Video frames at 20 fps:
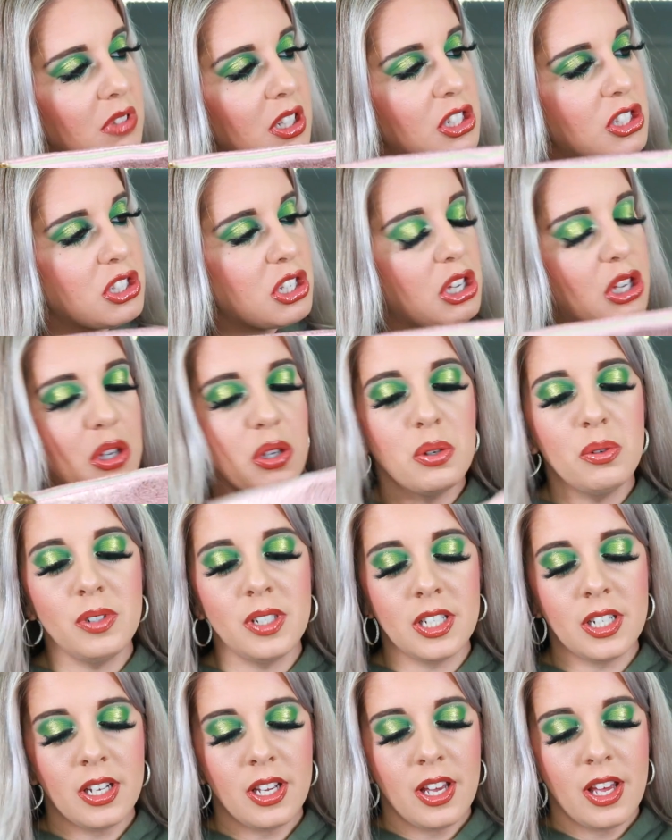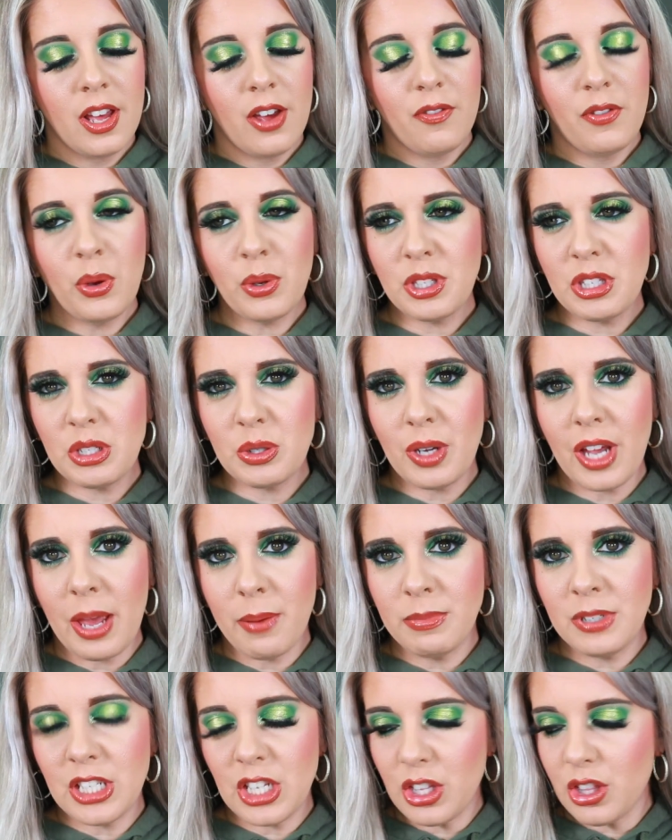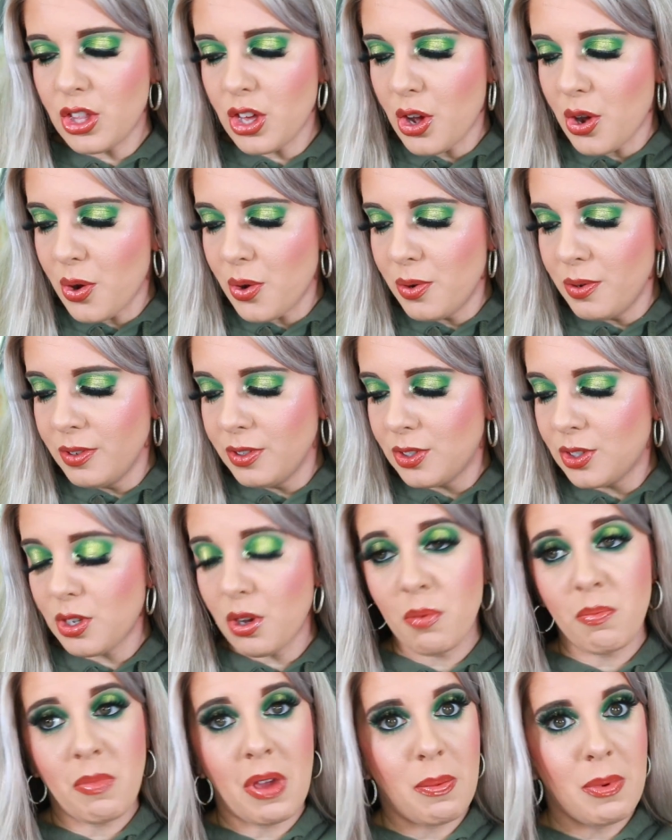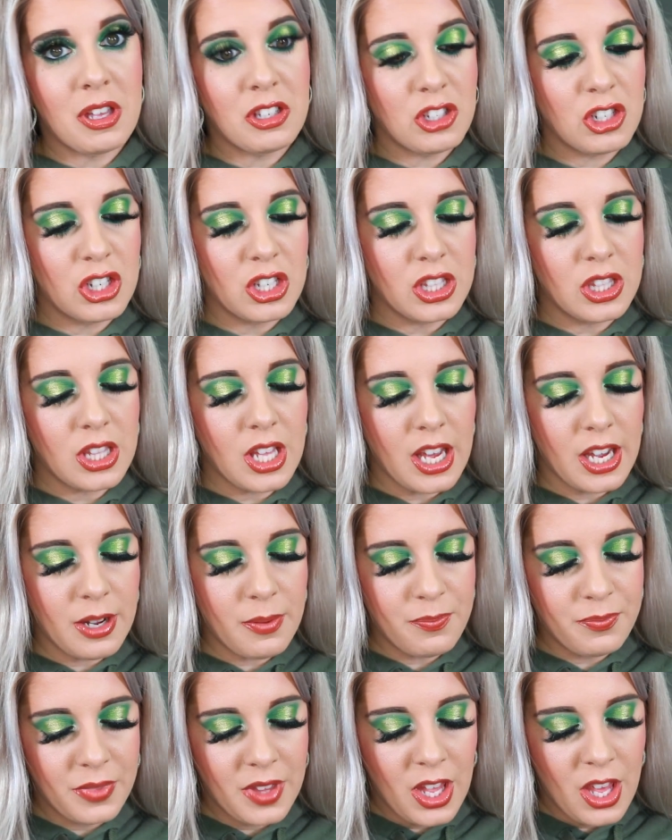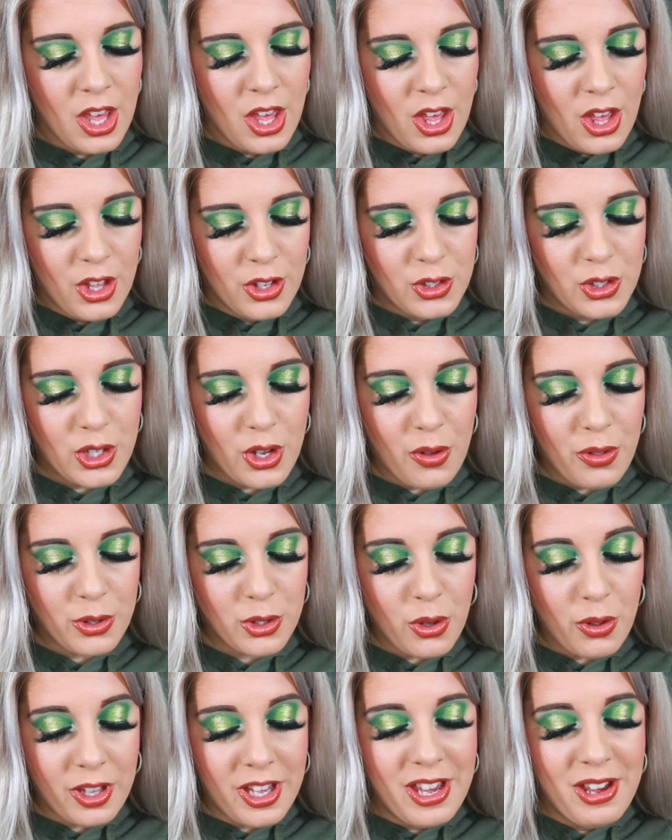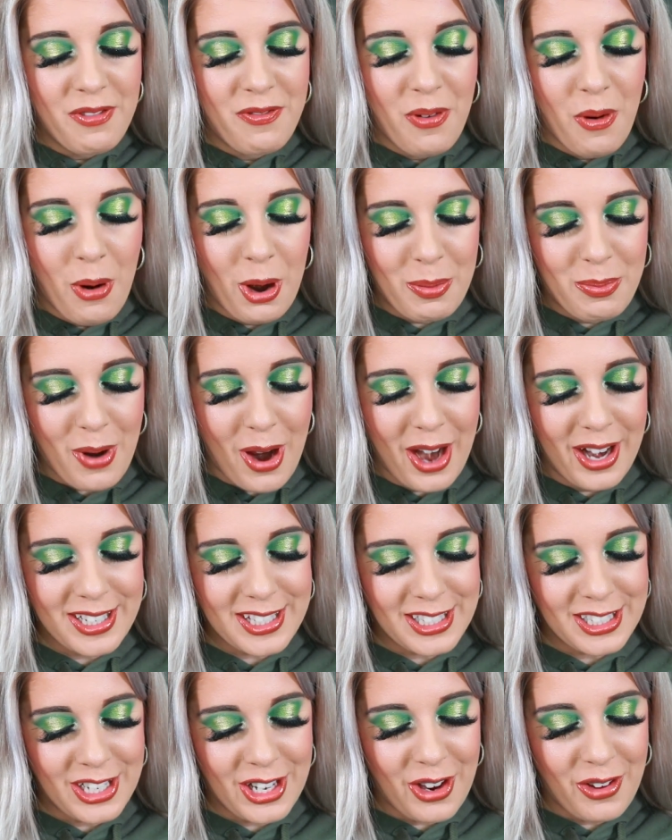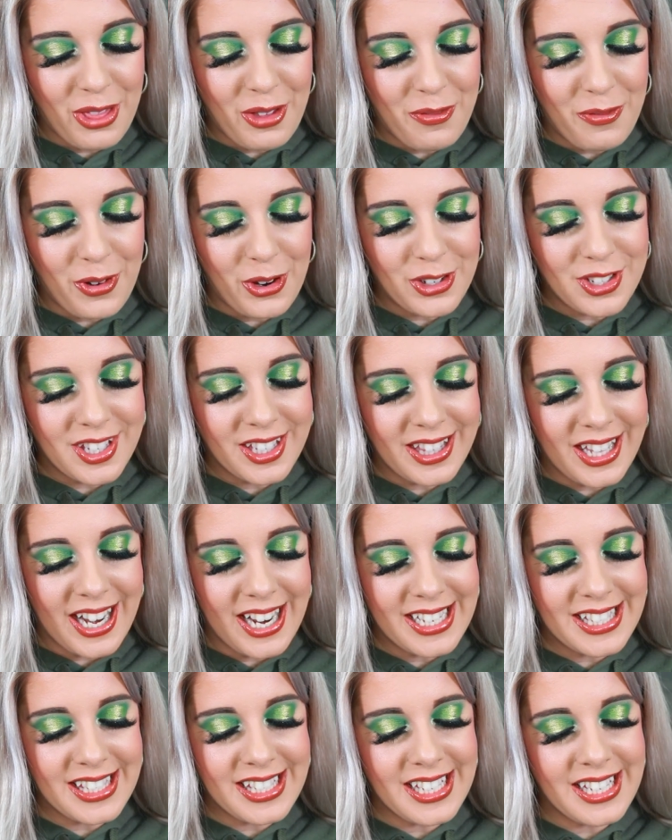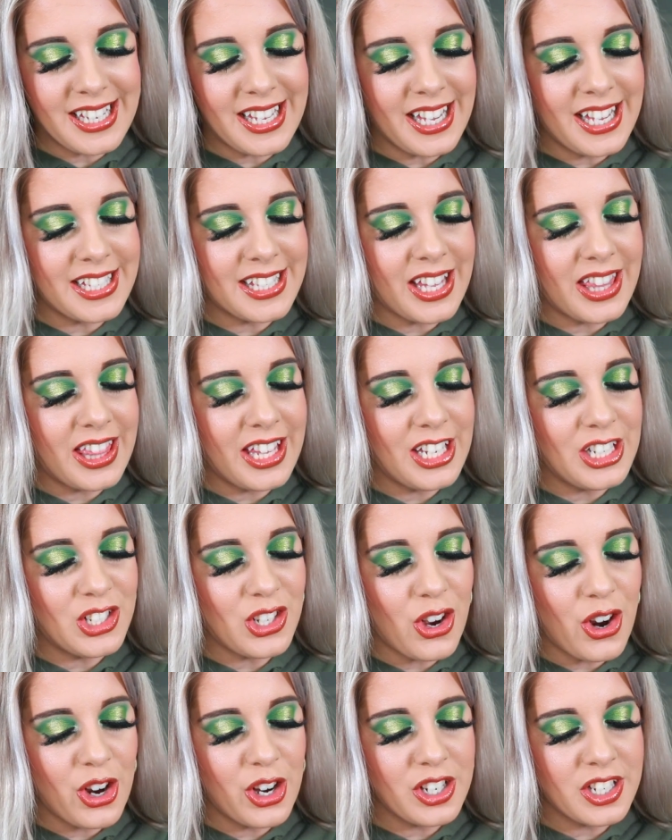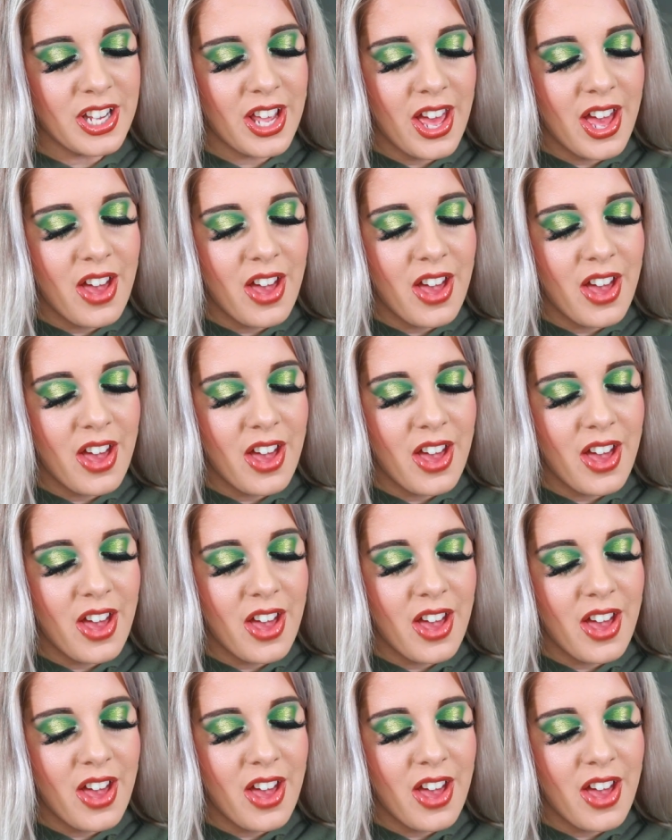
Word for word: It's cute. Feels a little empty though, so maybe it's a good thing. So there's only 4 products in here, and the first thing that I see is the Tarte.